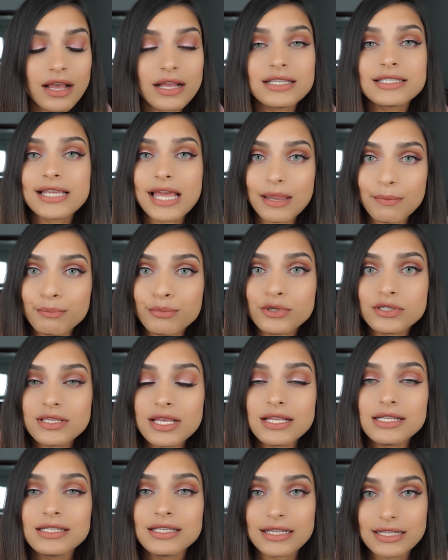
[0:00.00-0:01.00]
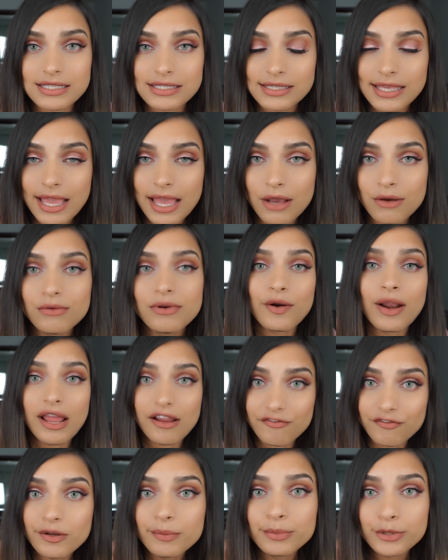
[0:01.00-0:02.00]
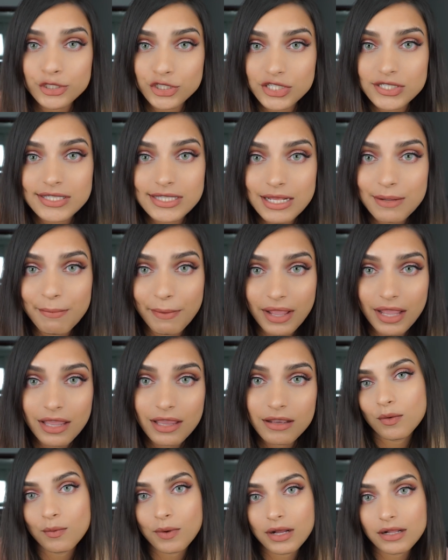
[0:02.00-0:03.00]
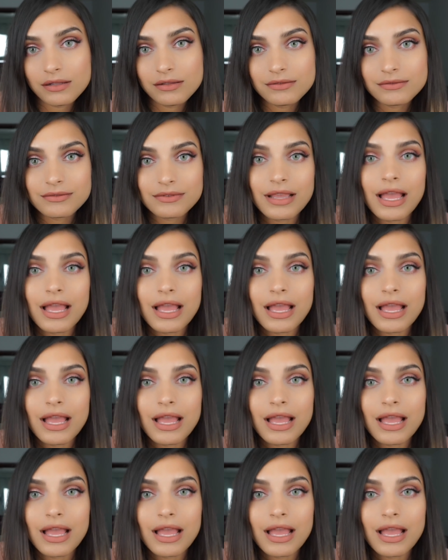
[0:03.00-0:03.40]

a 10% discount for every purchase they make, well,